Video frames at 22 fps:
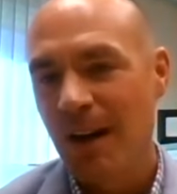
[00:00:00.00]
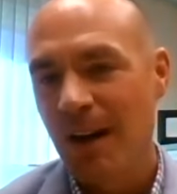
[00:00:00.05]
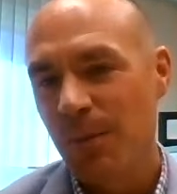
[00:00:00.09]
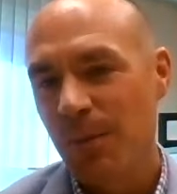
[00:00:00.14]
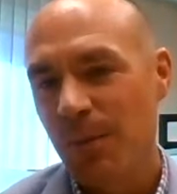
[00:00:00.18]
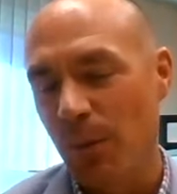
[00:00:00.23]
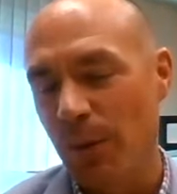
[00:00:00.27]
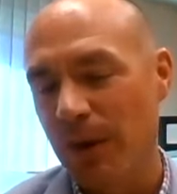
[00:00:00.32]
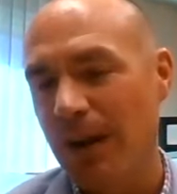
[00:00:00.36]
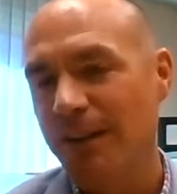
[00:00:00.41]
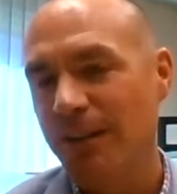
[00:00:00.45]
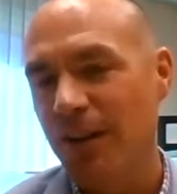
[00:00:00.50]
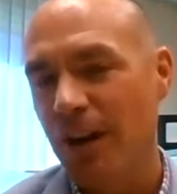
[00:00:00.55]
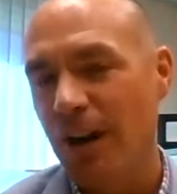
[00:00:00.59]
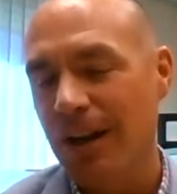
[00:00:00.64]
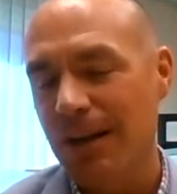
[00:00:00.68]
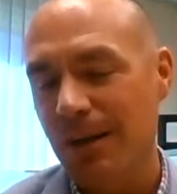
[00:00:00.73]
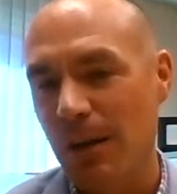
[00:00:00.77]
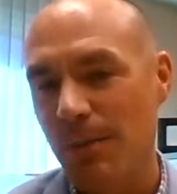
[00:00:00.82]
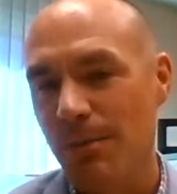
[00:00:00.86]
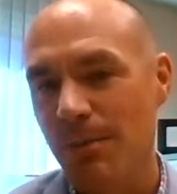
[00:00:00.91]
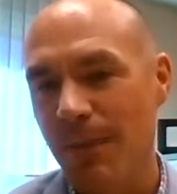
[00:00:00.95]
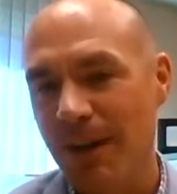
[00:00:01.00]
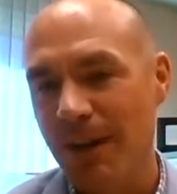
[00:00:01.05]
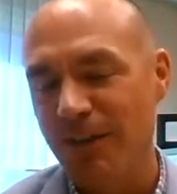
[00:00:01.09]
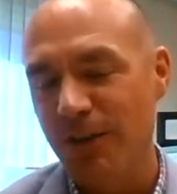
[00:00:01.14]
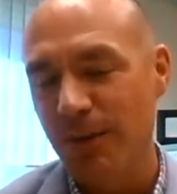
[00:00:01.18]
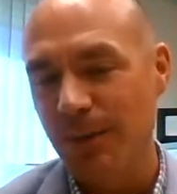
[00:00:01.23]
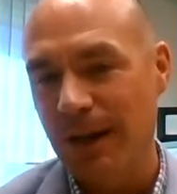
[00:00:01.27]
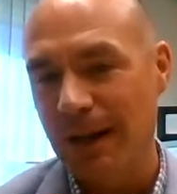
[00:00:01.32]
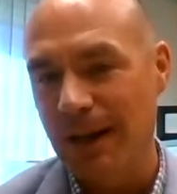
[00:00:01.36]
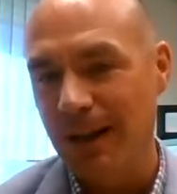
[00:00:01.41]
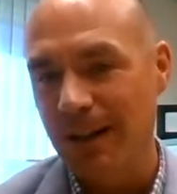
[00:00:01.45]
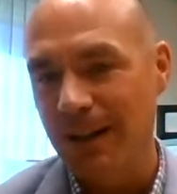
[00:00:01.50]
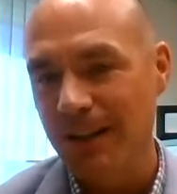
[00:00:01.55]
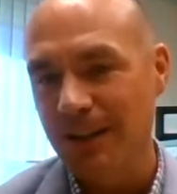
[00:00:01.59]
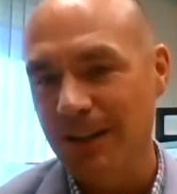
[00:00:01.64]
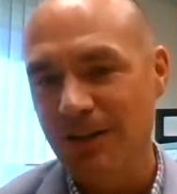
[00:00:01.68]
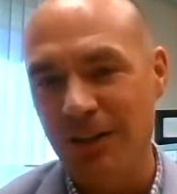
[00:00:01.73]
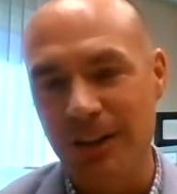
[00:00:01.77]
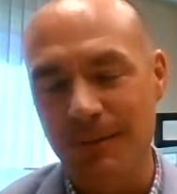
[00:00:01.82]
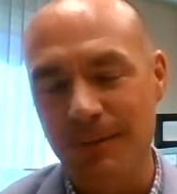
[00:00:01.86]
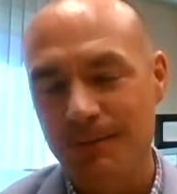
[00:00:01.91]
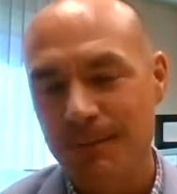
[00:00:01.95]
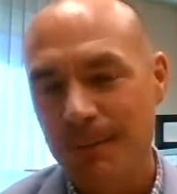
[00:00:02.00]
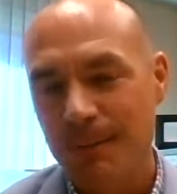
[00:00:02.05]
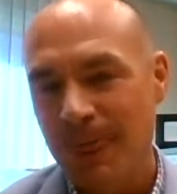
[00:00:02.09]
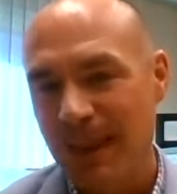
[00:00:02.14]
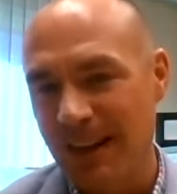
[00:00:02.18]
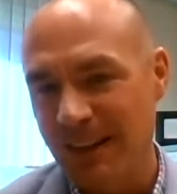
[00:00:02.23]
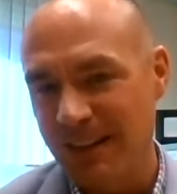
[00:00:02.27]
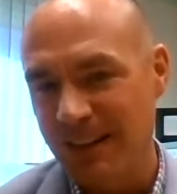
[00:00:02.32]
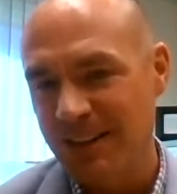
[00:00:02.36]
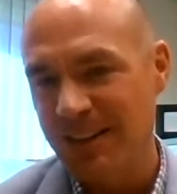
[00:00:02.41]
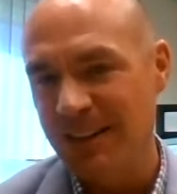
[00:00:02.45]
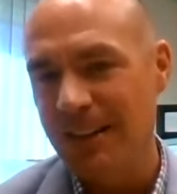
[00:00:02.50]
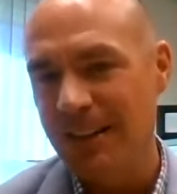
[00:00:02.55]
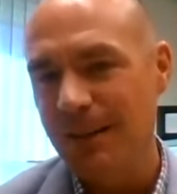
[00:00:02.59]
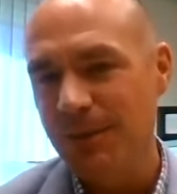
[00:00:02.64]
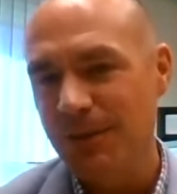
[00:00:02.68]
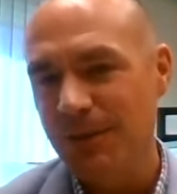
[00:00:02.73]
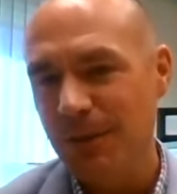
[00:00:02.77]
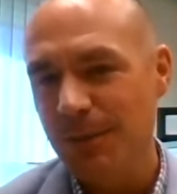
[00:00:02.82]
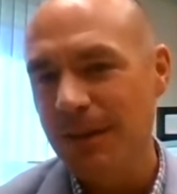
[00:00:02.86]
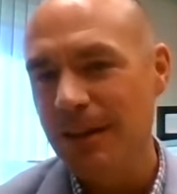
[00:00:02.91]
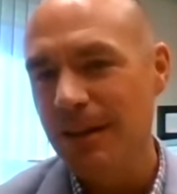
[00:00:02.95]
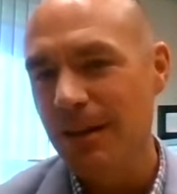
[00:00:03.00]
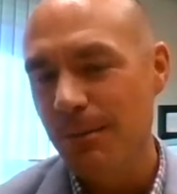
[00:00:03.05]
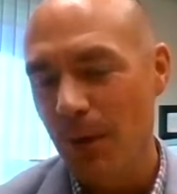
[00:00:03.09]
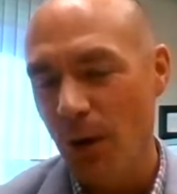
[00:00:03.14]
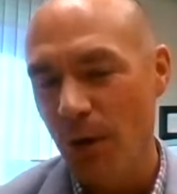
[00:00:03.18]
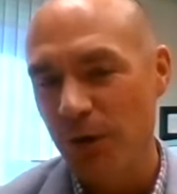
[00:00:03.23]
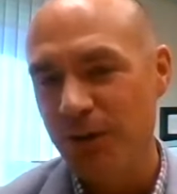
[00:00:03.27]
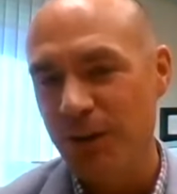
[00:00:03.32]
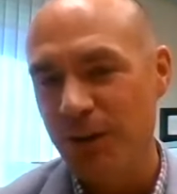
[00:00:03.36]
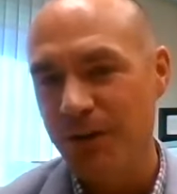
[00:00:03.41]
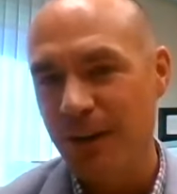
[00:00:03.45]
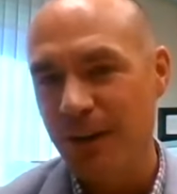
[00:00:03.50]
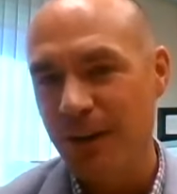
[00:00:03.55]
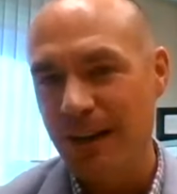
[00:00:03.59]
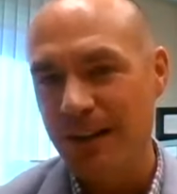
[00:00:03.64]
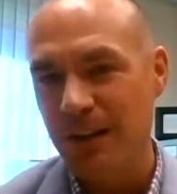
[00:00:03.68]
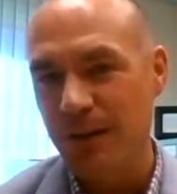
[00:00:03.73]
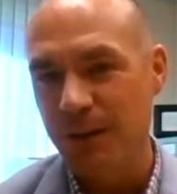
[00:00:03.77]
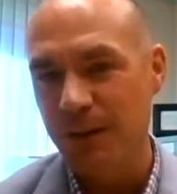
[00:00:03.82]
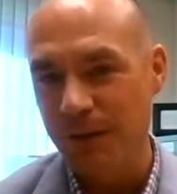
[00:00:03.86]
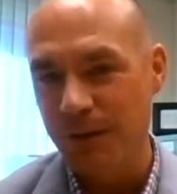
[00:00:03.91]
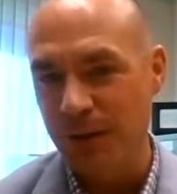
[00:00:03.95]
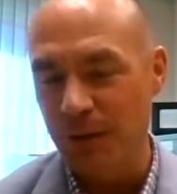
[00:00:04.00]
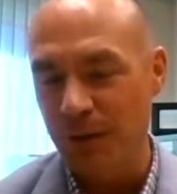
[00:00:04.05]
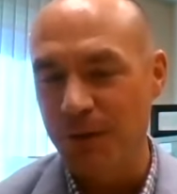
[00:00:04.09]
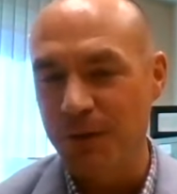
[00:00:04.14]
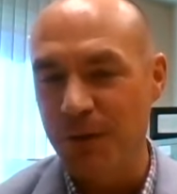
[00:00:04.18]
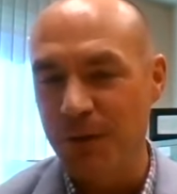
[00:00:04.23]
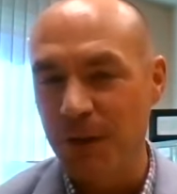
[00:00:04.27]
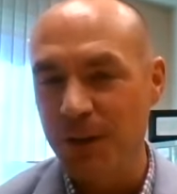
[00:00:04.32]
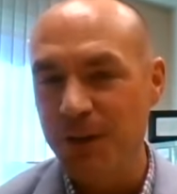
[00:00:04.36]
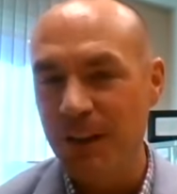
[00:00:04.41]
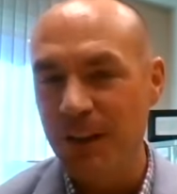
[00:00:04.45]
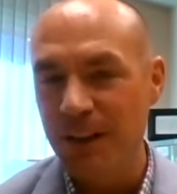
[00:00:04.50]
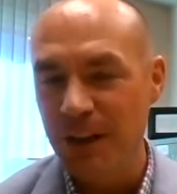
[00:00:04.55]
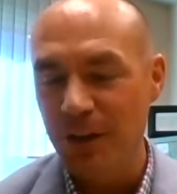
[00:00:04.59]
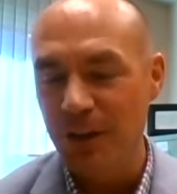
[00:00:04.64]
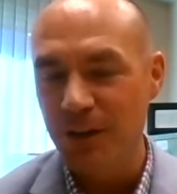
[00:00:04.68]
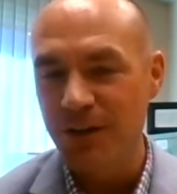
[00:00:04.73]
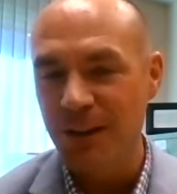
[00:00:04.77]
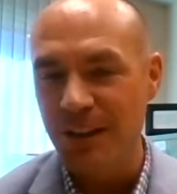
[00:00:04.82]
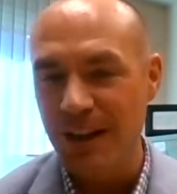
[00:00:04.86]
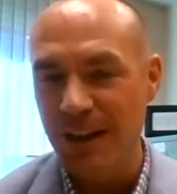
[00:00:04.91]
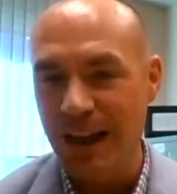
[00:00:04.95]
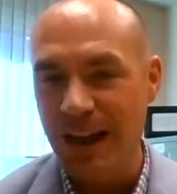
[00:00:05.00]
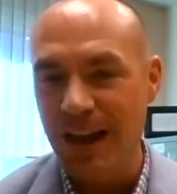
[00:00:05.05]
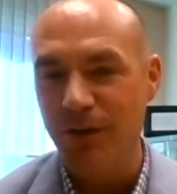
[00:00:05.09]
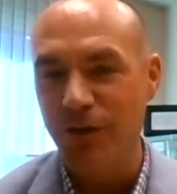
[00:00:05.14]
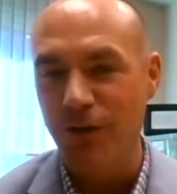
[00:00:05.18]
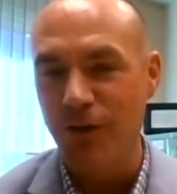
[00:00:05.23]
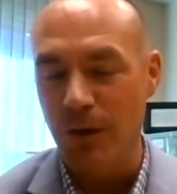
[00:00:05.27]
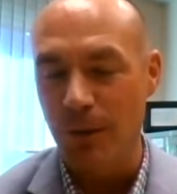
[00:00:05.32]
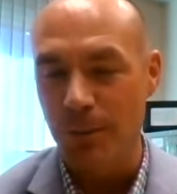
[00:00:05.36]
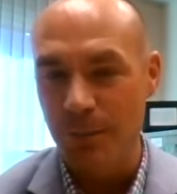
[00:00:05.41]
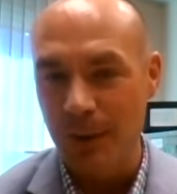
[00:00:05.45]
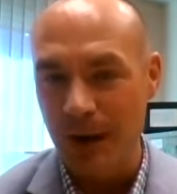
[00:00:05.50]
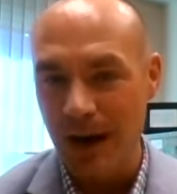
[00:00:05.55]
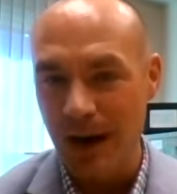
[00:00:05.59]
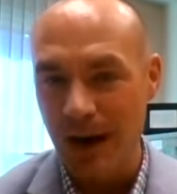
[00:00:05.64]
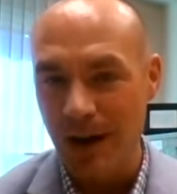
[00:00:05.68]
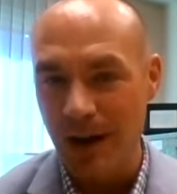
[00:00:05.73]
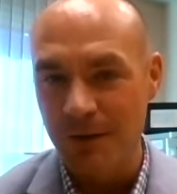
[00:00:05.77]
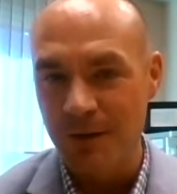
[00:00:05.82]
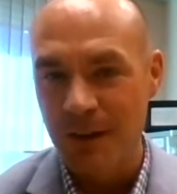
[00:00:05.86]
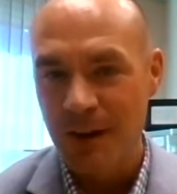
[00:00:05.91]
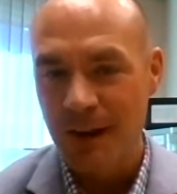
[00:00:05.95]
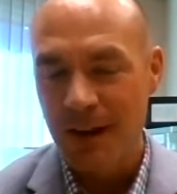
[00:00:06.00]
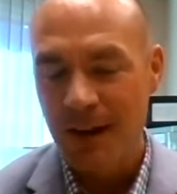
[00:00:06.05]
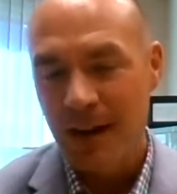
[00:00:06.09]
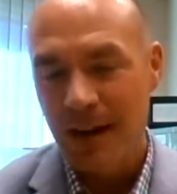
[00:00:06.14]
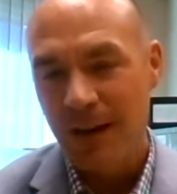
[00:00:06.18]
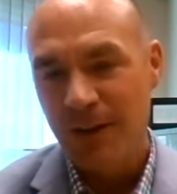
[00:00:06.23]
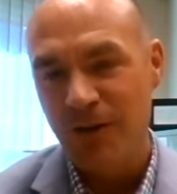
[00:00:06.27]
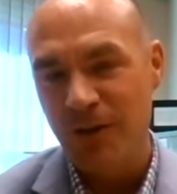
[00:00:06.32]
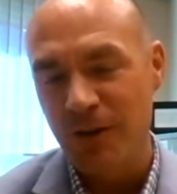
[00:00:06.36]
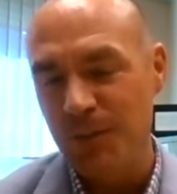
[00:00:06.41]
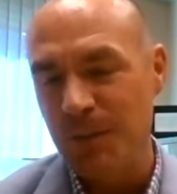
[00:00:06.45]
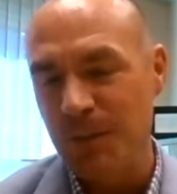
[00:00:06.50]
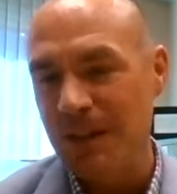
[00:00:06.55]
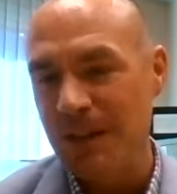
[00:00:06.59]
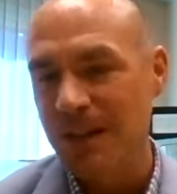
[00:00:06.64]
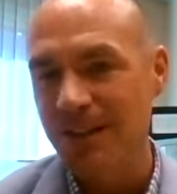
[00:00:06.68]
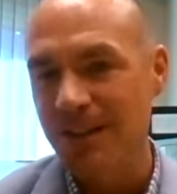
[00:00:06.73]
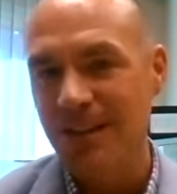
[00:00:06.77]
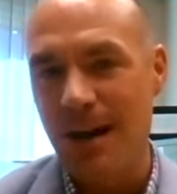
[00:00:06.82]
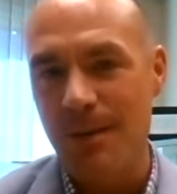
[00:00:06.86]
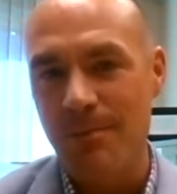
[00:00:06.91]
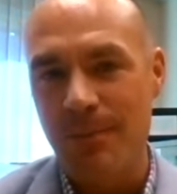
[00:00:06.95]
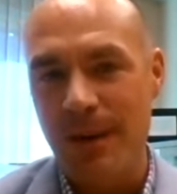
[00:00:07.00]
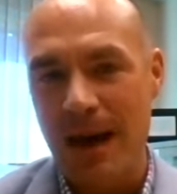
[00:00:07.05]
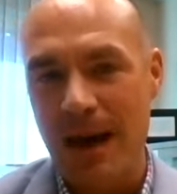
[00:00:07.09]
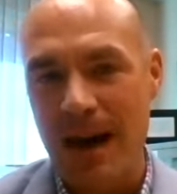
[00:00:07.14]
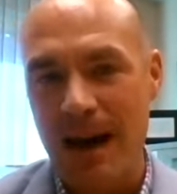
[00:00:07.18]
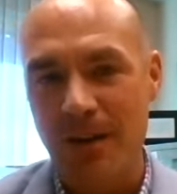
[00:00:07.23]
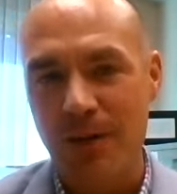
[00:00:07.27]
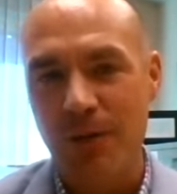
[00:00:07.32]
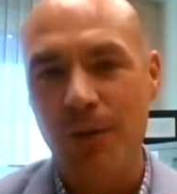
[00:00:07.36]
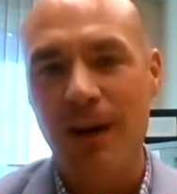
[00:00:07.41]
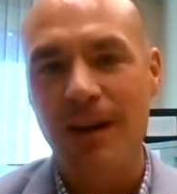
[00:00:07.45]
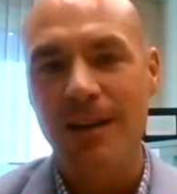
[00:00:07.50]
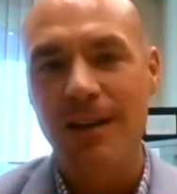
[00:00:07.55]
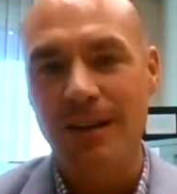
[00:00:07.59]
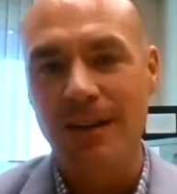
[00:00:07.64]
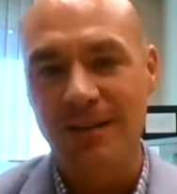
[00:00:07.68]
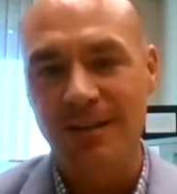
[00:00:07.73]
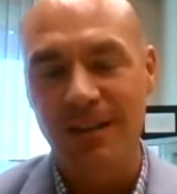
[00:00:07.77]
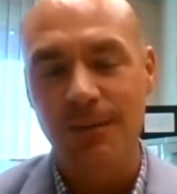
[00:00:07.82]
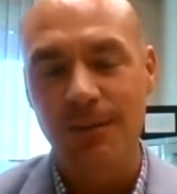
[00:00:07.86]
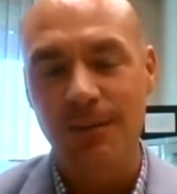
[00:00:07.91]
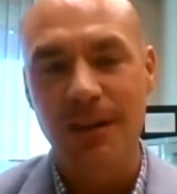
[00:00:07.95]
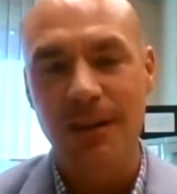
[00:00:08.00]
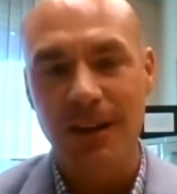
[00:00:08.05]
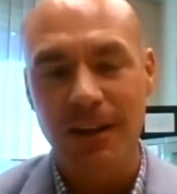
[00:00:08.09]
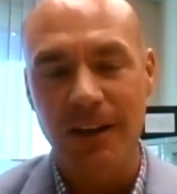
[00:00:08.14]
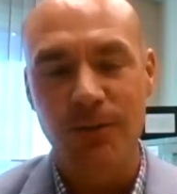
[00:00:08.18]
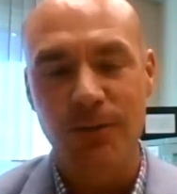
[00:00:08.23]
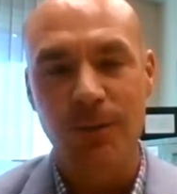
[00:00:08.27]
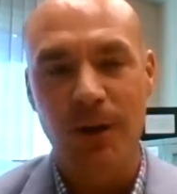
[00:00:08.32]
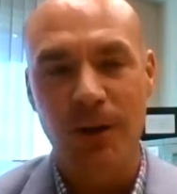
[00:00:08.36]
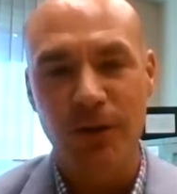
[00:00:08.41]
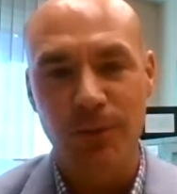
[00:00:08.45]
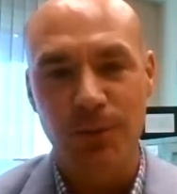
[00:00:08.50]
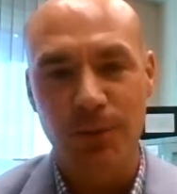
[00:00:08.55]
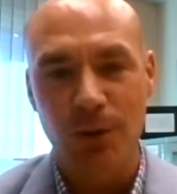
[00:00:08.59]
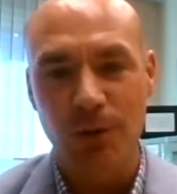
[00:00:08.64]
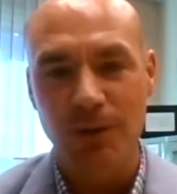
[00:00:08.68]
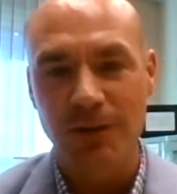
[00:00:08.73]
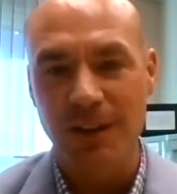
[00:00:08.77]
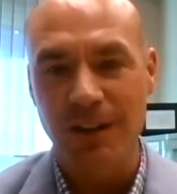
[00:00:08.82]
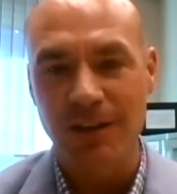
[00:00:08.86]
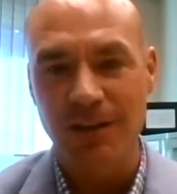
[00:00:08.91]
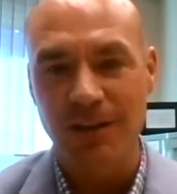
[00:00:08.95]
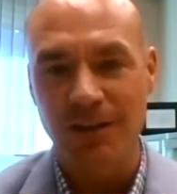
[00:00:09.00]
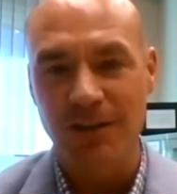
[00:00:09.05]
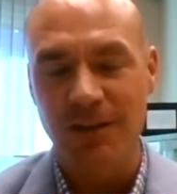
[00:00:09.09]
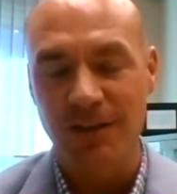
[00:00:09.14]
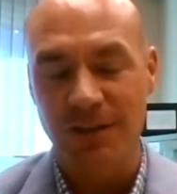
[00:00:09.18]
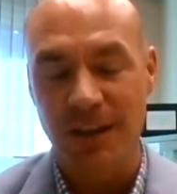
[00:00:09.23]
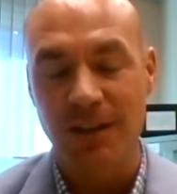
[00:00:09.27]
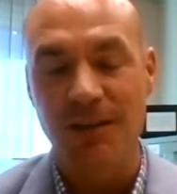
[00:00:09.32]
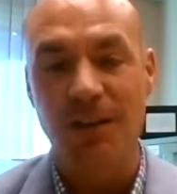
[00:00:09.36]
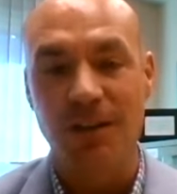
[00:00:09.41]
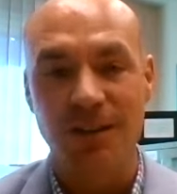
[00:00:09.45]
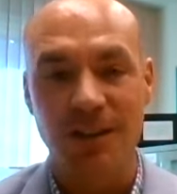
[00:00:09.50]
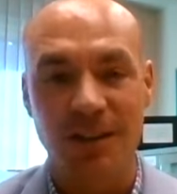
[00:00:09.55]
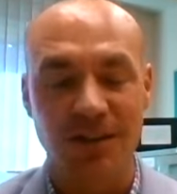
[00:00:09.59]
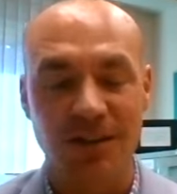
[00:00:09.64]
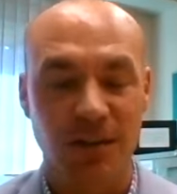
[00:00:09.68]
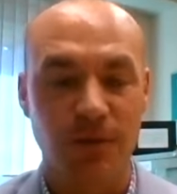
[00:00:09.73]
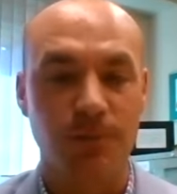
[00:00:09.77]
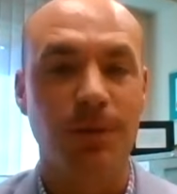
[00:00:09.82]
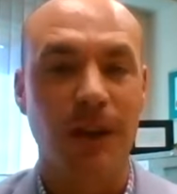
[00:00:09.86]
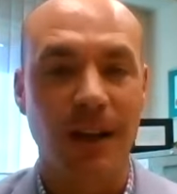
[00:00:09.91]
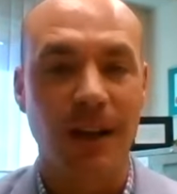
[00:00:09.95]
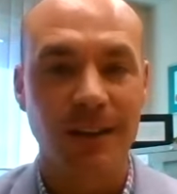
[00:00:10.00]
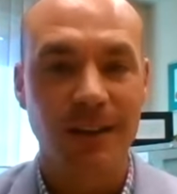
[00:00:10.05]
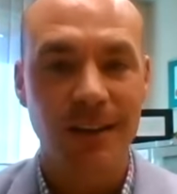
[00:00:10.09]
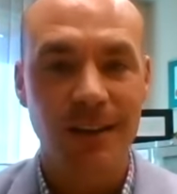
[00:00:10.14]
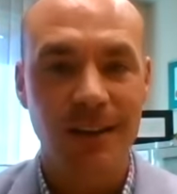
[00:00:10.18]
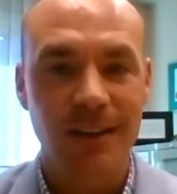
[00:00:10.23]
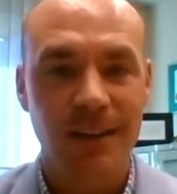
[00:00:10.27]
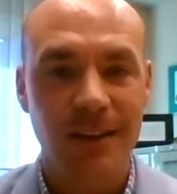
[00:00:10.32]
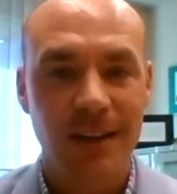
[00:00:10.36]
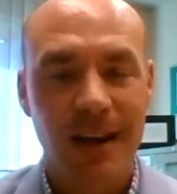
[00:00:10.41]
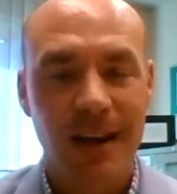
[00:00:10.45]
But when I talk about muscle biology, it seems to be the most effective if you're fifty years of age or above, just because that pathway that stimulates muscle protein synthesis is blunted.